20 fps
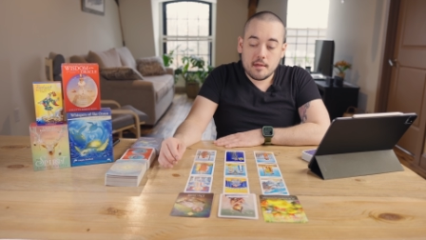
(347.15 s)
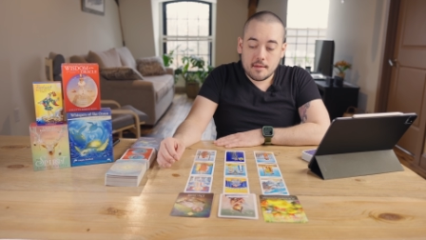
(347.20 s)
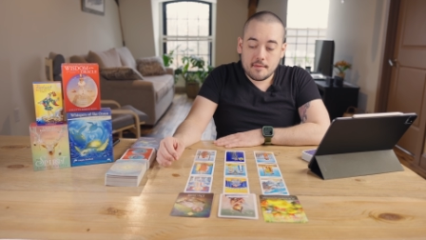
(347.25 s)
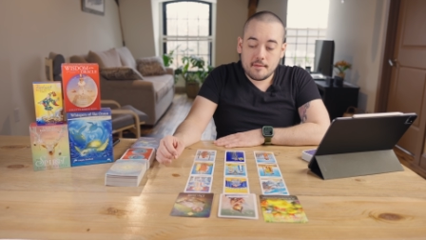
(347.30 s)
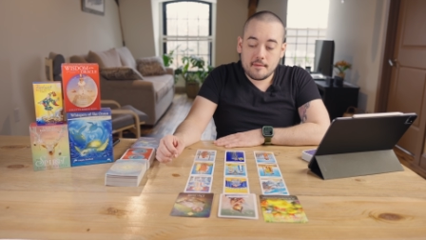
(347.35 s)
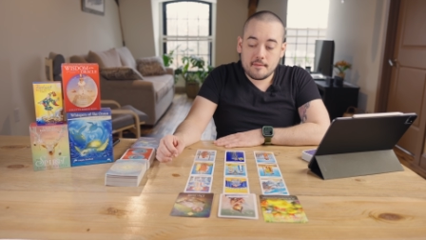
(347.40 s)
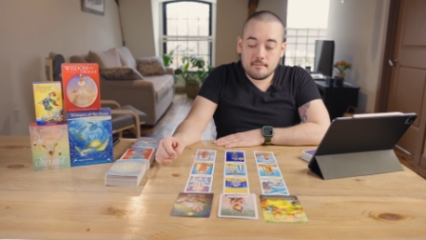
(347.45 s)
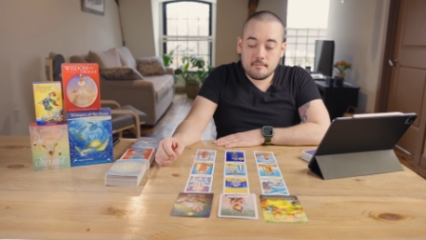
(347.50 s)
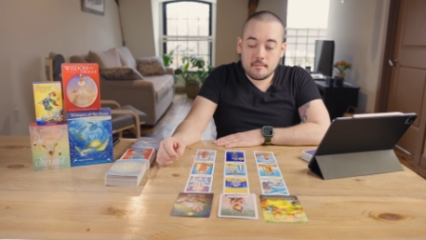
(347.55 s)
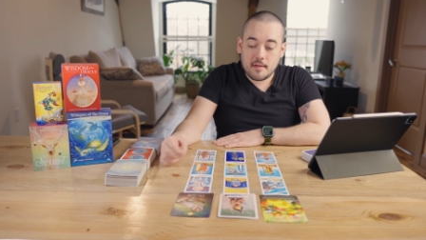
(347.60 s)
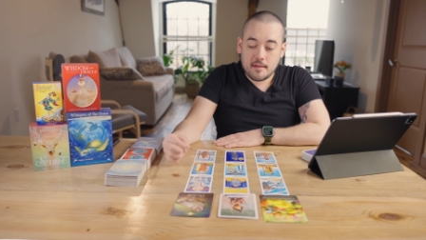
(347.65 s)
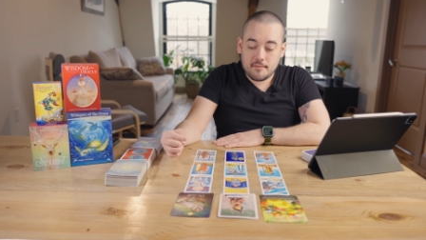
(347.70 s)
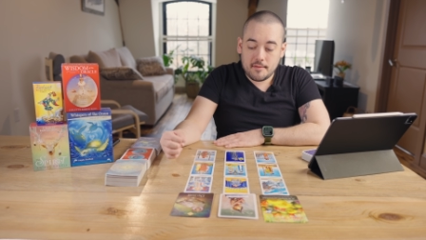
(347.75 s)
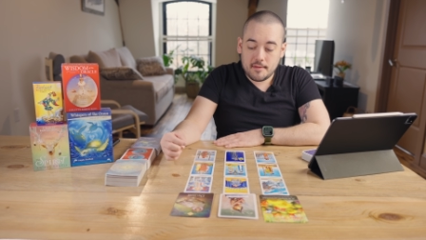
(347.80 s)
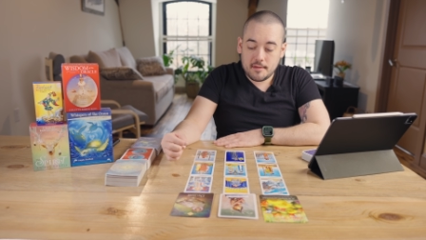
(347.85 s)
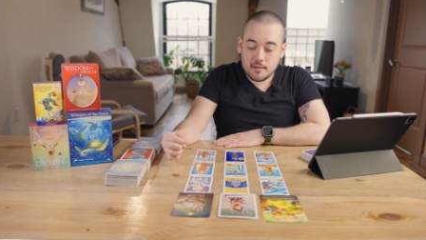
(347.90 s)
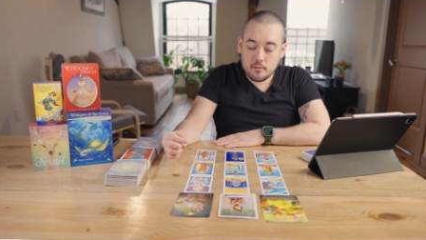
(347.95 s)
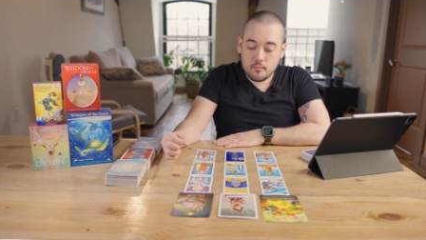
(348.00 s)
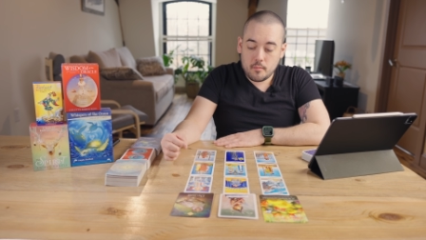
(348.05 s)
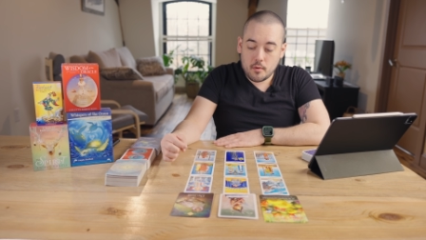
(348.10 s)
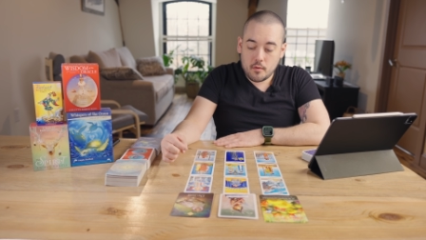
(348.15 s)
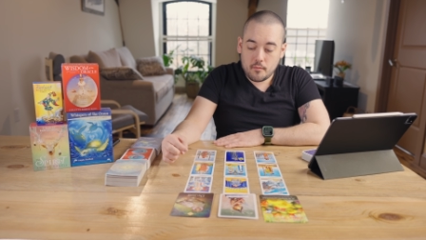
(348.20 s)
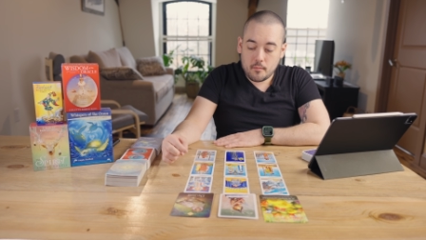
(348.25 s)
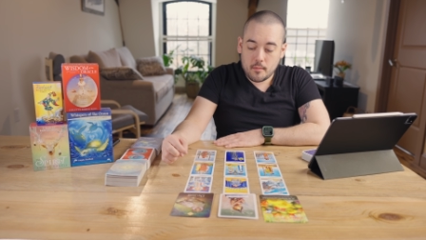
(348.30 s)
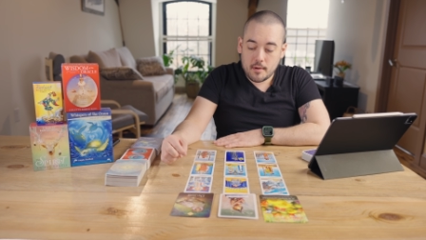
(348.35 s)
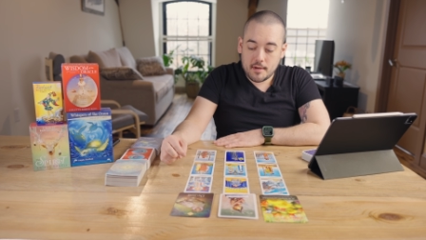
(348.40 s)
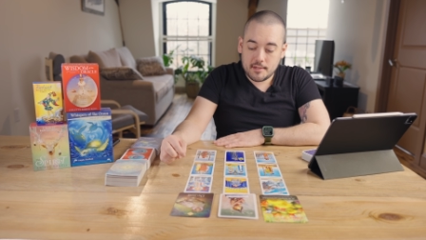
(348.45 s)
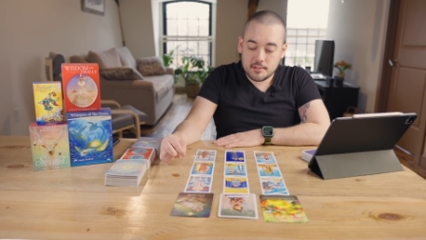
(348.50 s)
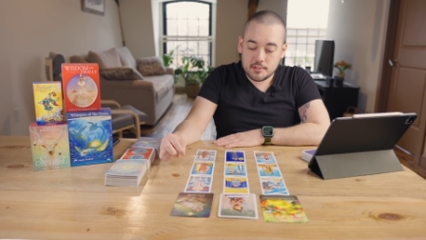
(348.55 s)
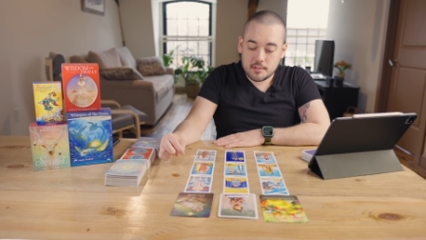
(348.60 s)
then I feel like you both
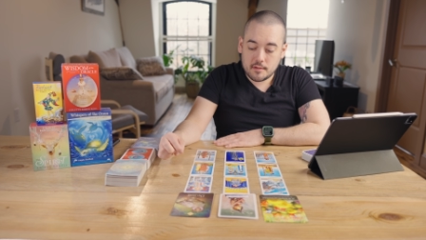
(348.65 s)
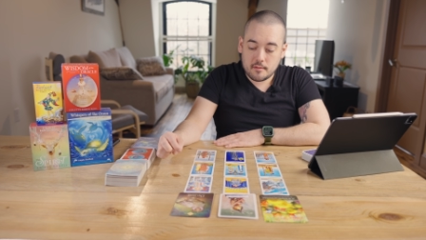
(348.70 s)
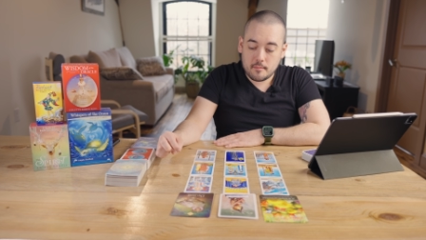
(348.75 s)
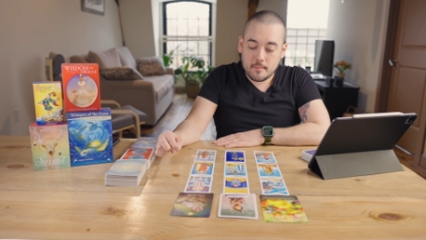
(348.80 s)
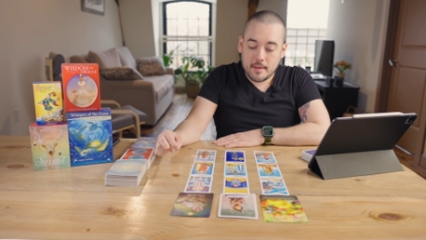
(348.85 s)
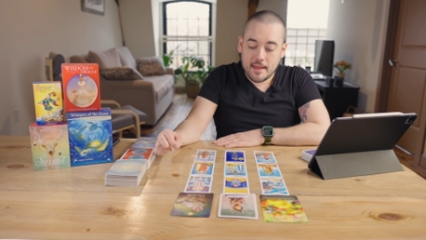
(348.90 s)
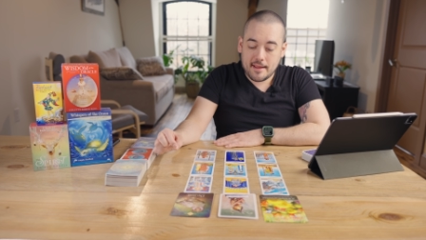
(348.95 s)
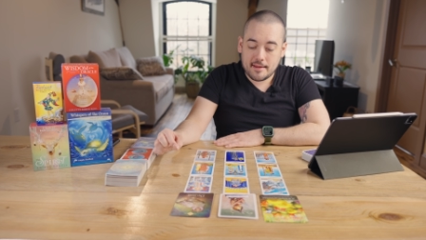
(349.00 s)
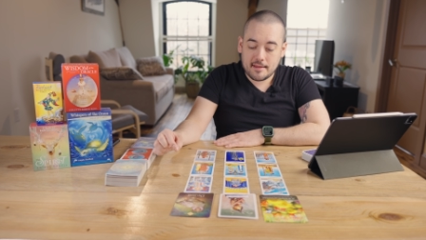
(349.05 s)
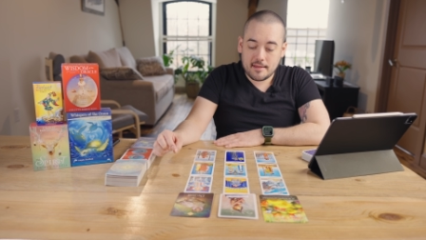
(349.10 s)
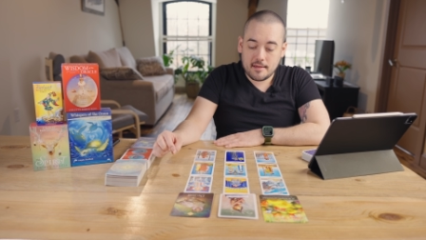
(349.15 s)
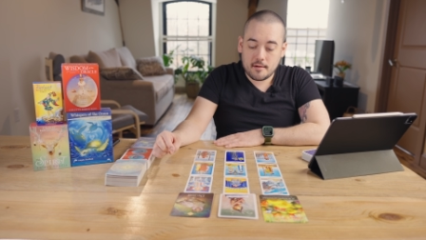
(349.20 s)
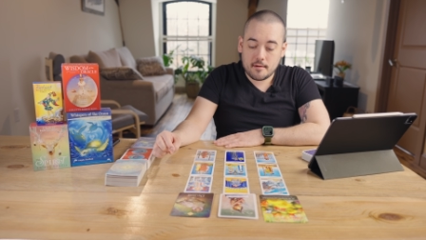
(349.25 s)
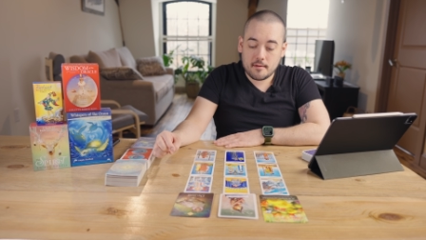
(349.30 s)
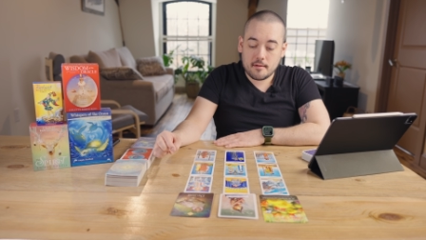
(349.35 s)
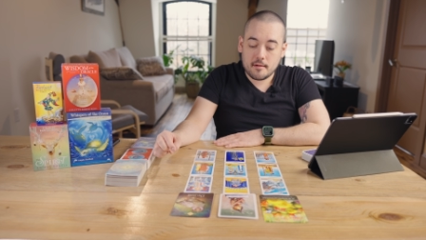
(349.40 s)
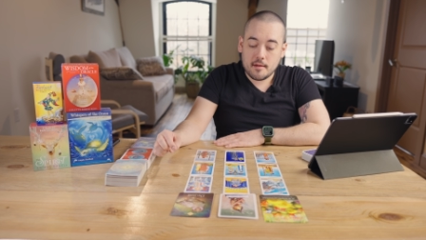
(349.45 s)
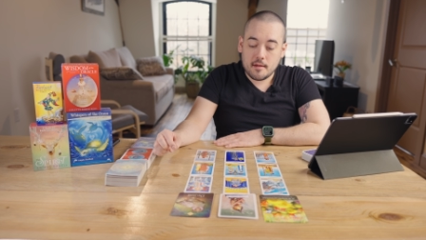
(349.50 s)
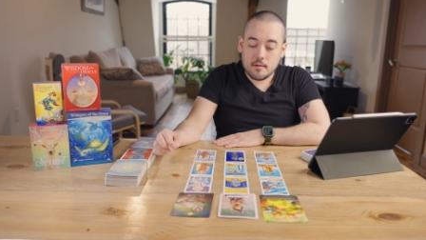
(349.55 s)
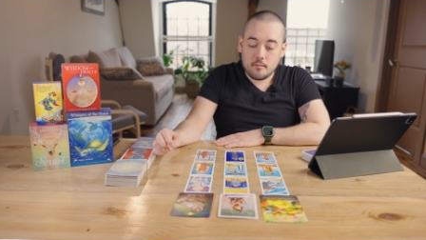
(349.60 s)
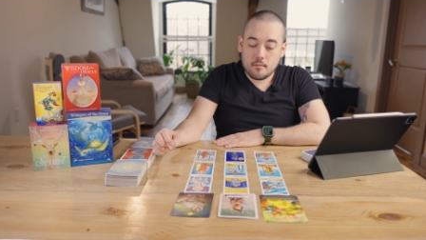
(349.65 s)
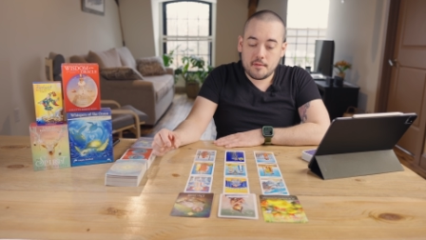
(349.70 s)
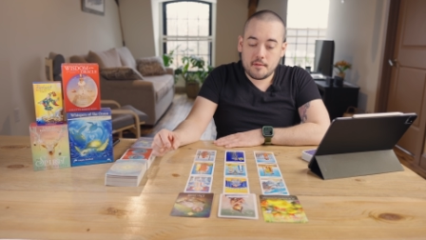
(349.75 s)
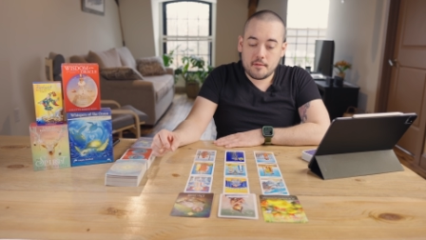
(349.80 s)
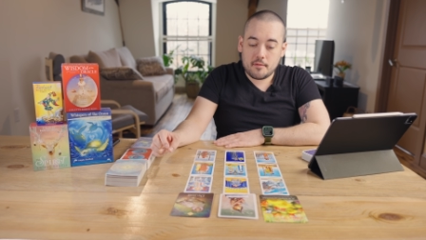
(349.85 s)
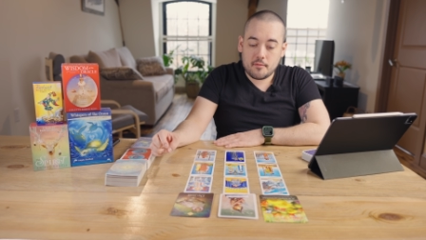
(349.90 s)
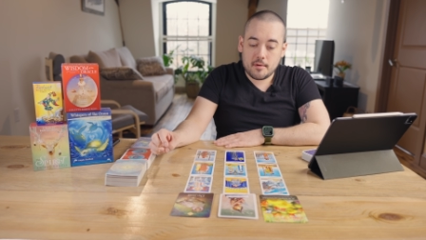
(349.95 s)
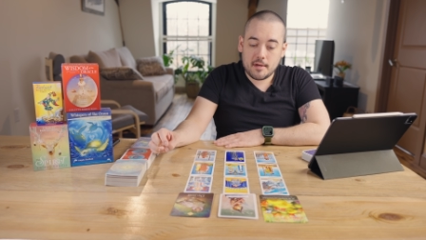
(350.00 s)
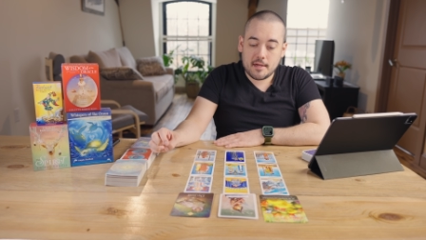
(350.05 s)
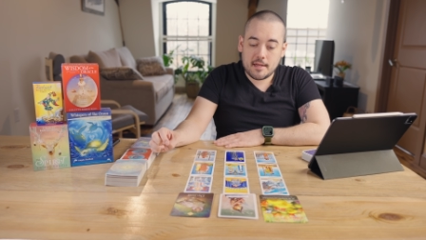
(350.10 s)
want each other back here with the
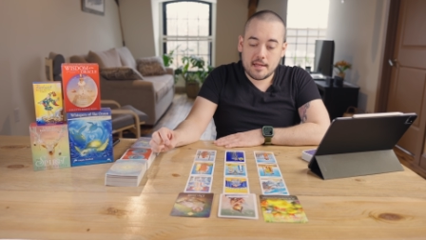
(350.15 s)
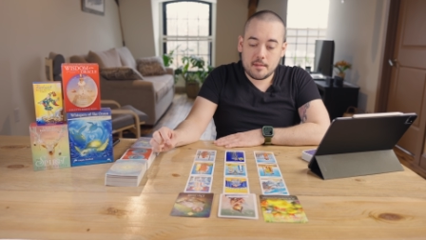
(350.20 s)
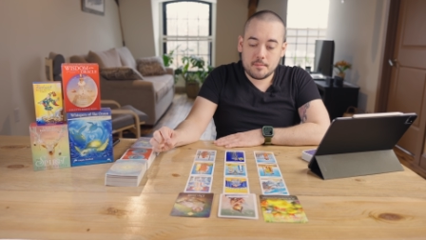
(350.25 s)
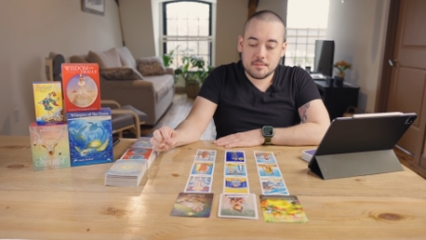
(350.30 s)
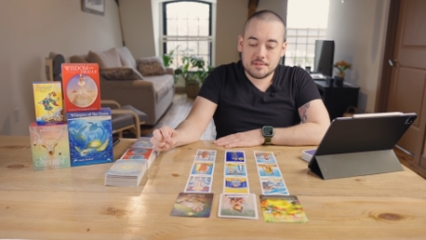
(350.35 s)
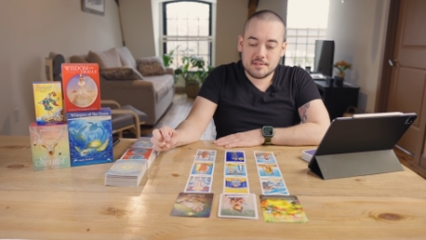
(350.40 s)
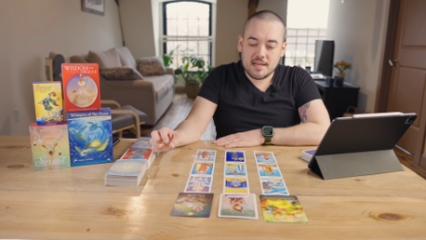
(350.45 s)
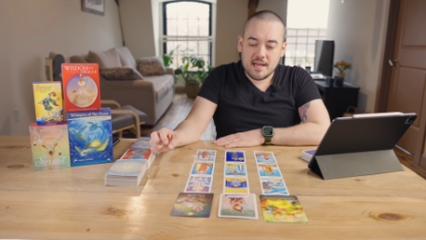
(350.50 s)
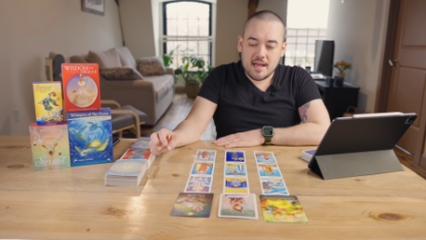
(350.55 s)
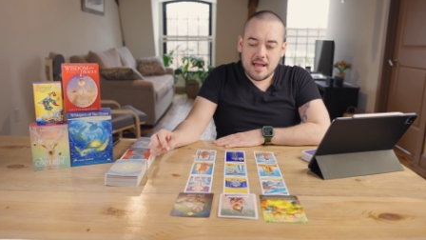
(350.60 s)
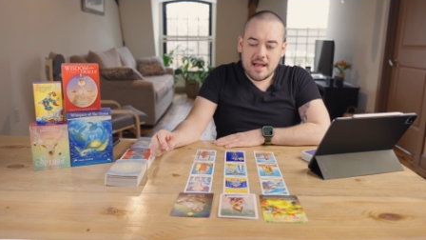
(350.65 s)
Three Cups.